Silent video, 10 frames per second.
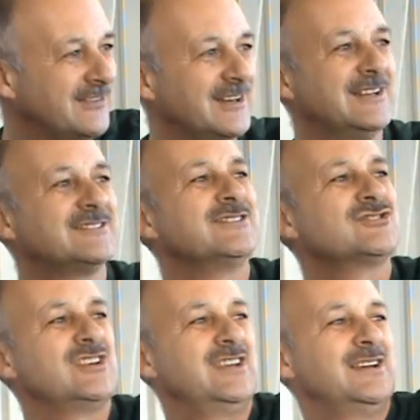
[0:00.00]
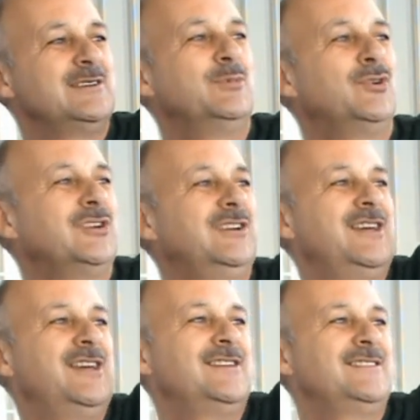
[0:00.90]
over there and said, "See you in the morning,
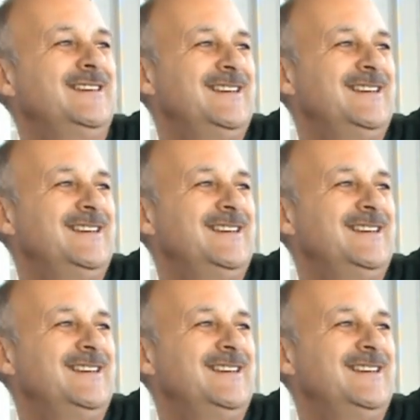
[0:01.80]
Ian."